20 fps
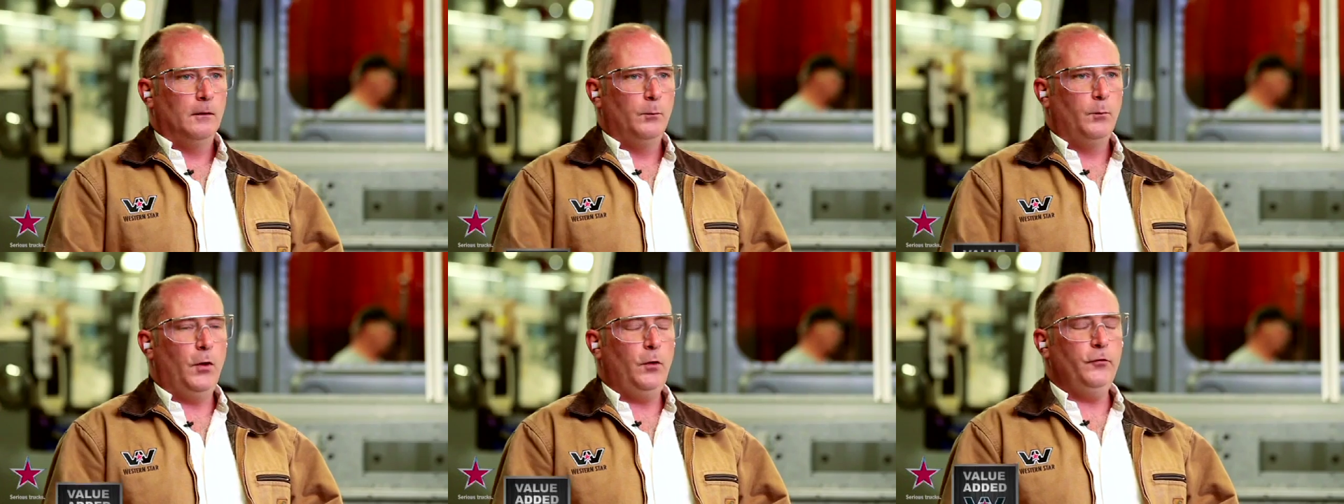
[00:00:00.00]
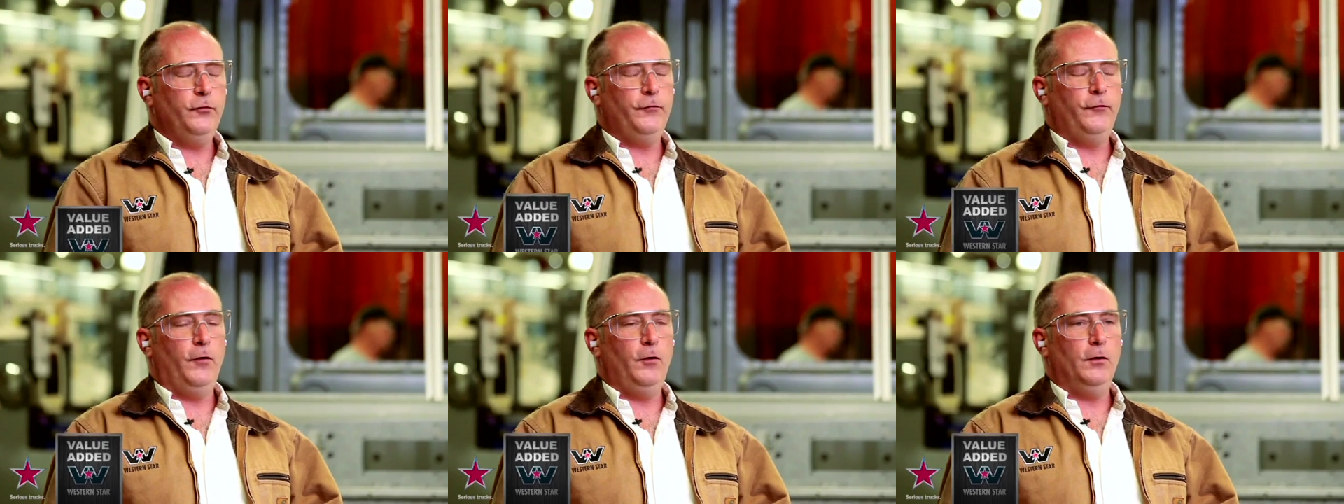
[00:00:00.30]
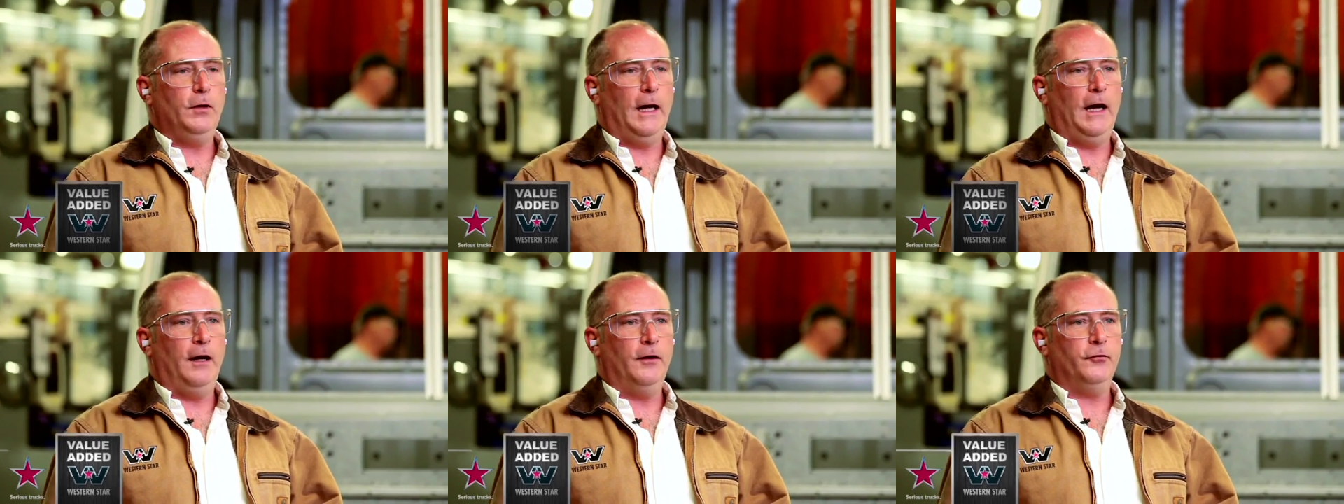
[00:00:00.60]
Most
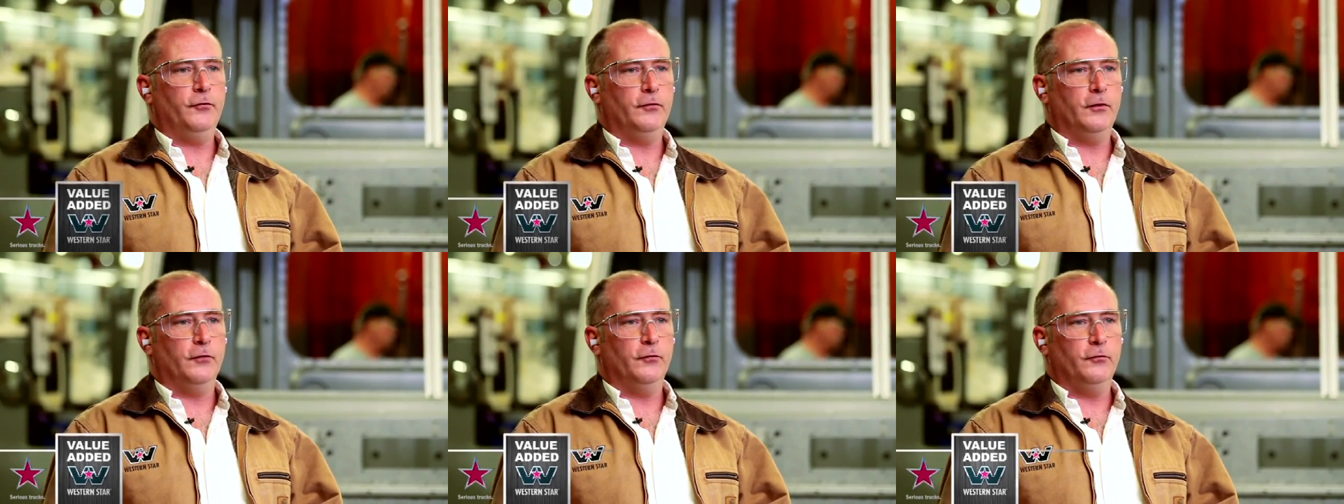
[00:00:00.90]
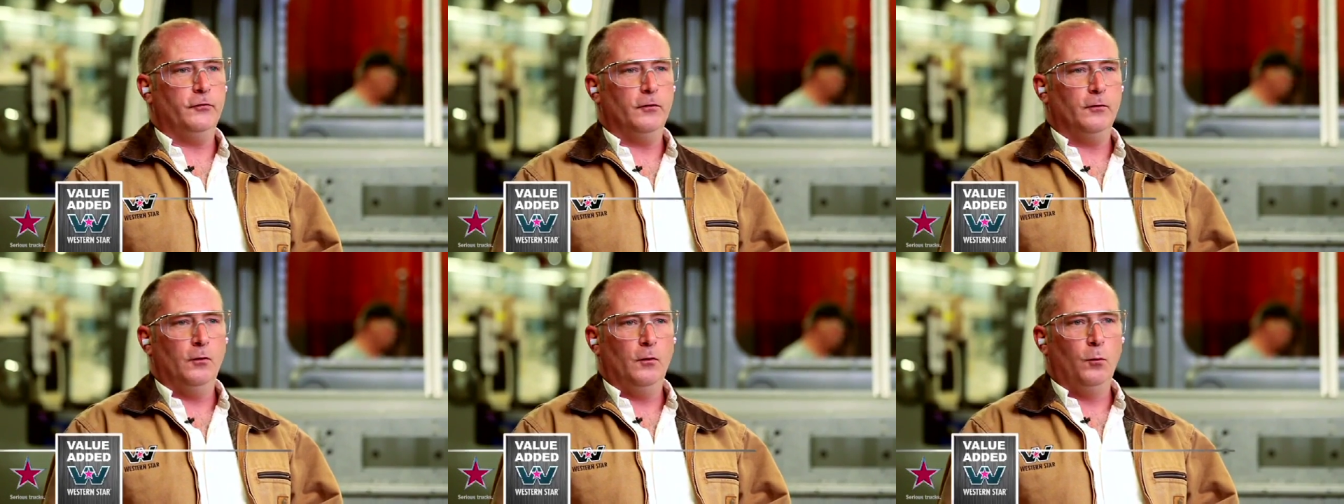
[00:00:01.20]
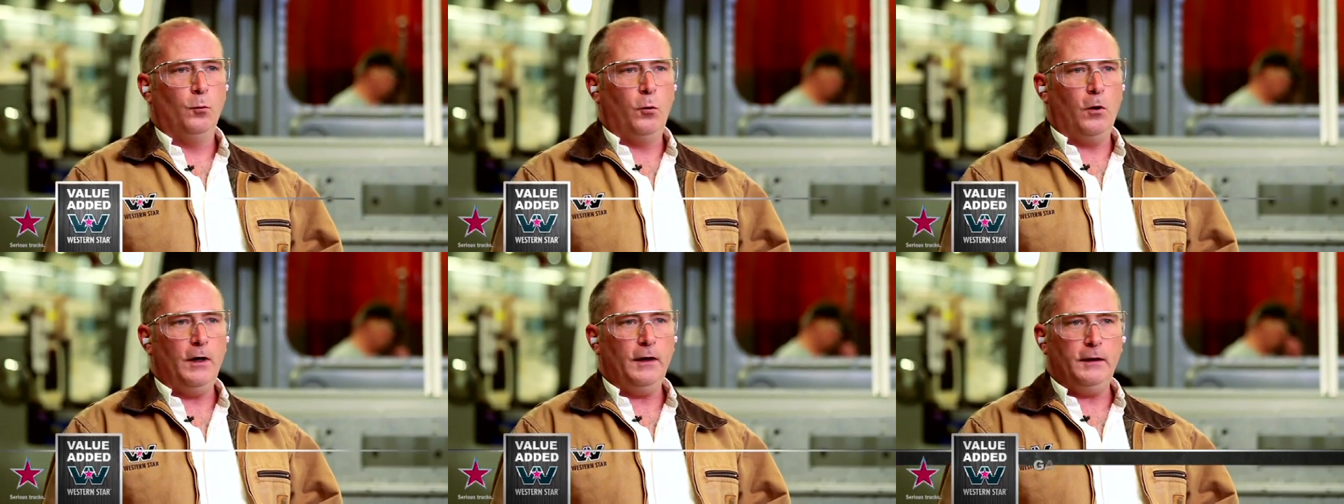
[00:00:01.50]
folk ask us,
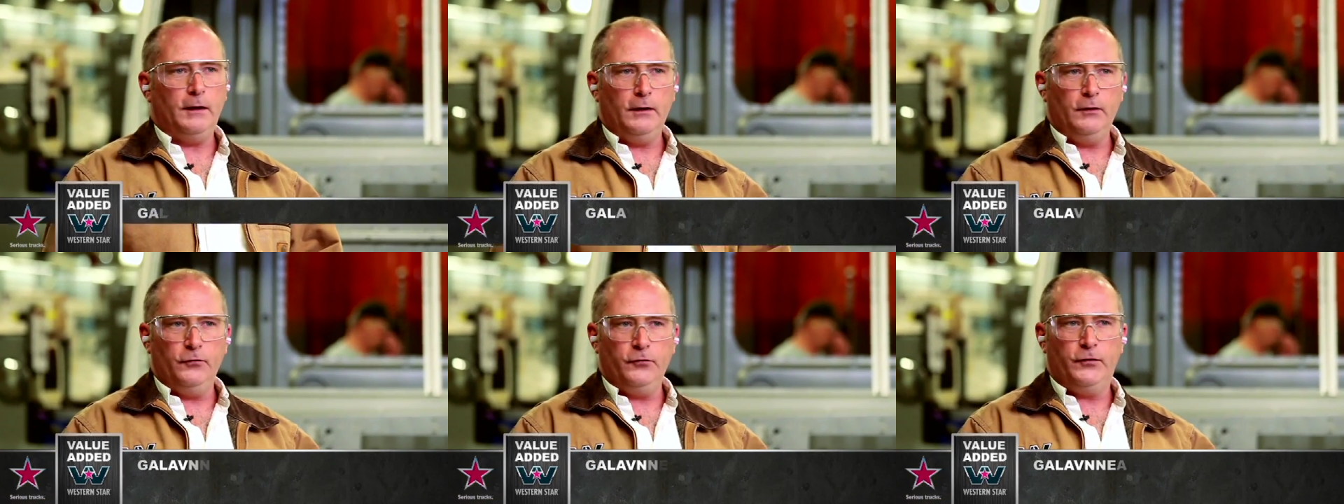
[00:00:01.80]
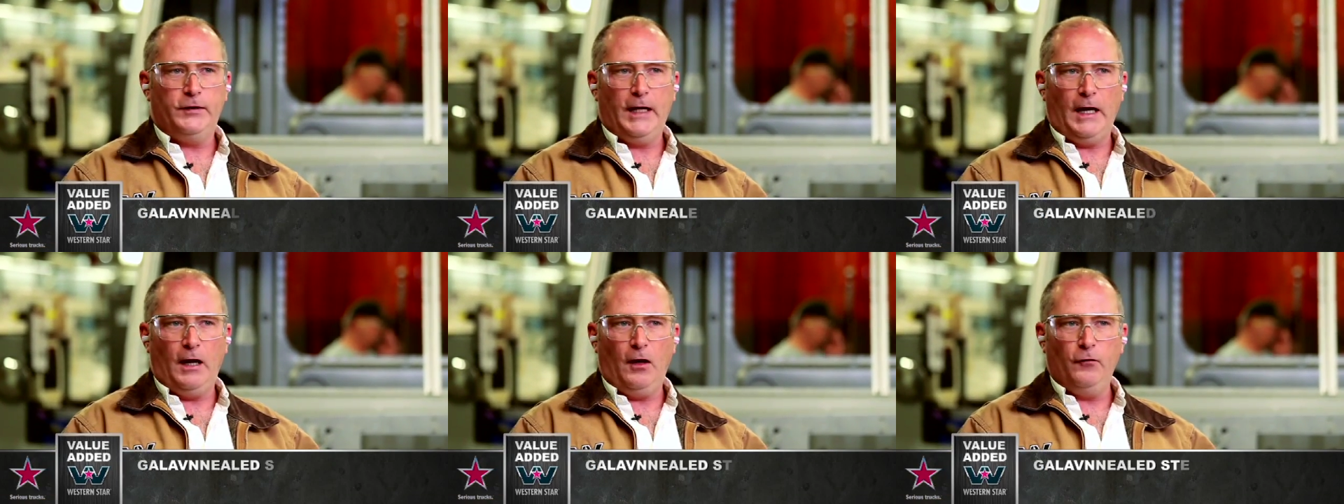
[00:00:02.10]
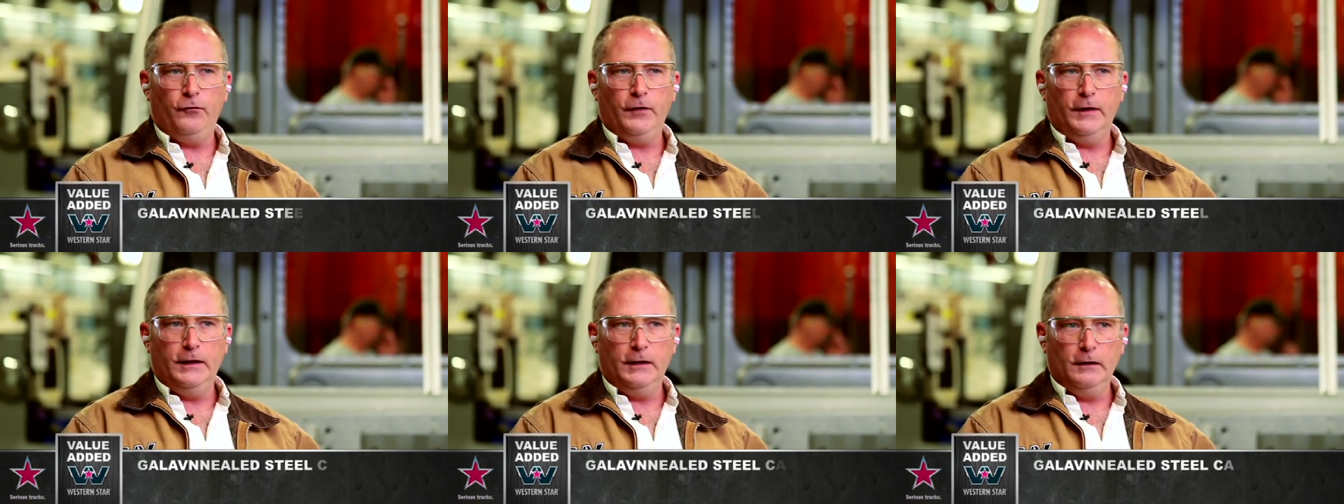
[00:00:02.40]
what is
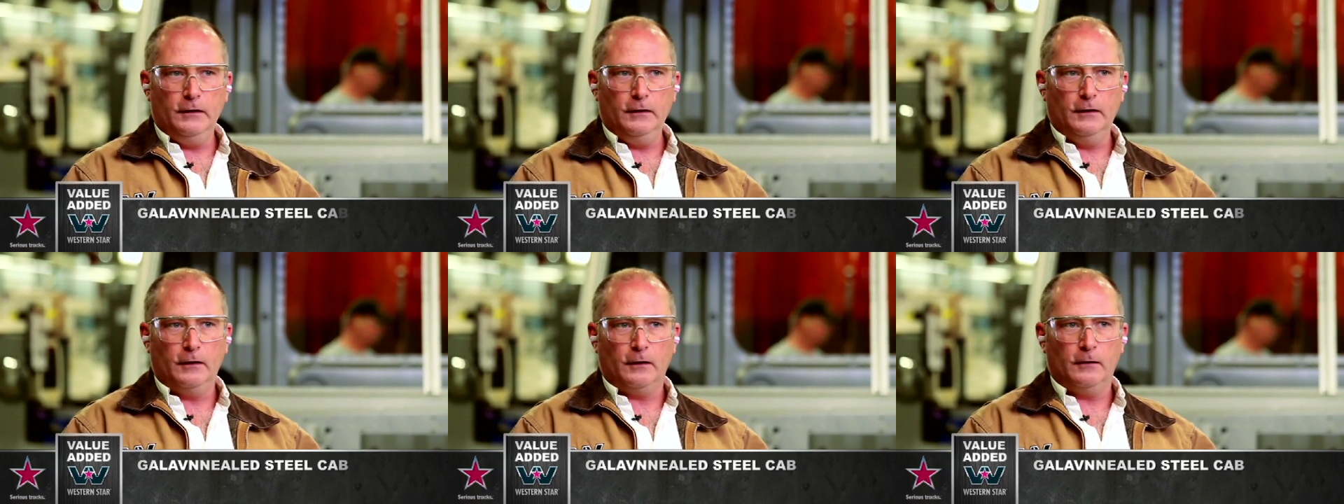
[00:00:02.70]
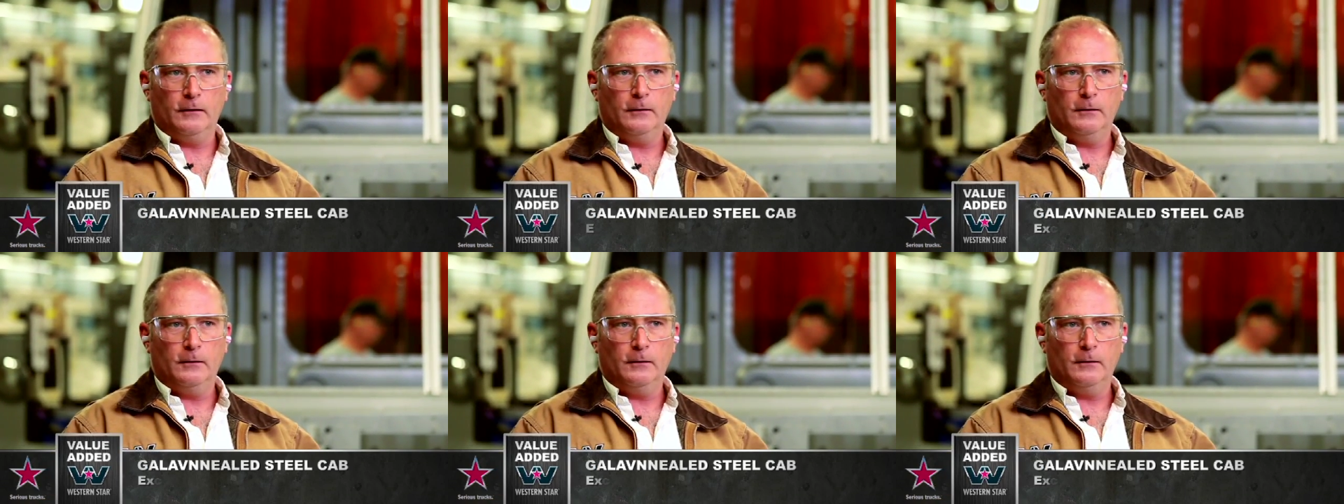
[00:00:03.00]
galvanizing?